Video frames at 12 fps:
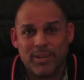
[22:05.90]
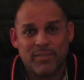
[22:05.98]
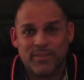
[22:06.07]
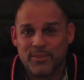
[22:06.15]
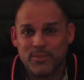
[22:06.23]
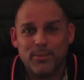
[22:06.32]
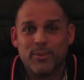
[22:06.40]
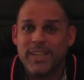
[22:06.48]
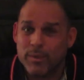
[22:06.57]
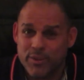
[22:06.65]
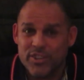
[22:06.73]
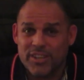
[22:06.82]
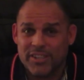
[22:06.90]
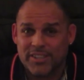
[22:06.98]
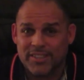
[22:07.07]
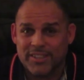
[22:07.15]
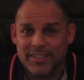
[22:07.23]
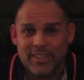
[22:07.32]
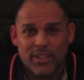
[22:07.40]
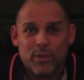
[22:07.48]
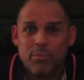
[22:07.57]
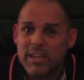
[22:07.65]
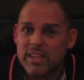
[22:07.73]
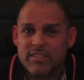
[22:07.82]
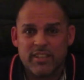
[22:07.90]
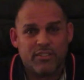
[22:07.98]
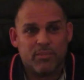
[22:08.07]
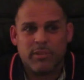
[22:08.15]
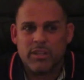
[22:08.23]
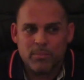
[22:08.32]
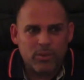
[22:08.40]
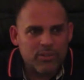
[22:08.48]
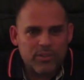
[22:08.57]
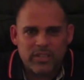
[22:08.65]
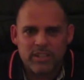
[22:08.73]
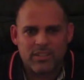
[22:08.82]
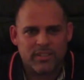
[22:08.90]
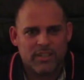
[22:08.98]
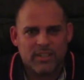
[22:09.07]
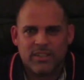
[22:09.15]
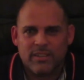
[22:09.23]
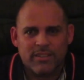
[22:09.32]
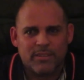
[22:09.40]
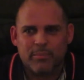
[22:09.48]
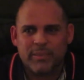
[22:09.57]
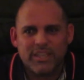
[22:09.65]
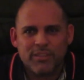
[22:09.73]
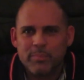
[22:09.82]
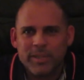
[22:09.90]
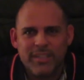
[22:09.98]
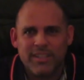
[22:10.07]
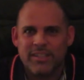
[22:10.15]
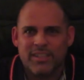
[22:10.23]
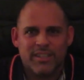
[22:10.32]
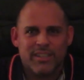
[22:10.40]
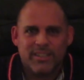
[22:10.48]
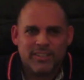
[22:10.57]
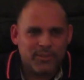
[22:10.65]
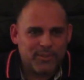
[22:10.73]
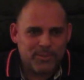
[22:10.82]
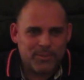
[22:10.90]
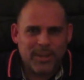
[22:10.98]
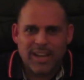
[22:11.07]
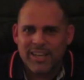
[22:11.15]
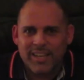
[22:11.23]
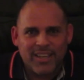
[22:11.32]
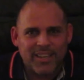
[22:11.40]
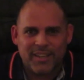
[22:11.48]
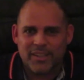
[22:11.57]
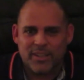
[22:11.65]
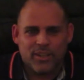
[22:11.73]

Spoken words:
left to two when they were younger. PlayStation, baseball, Chris, PSP, you know, Kaling.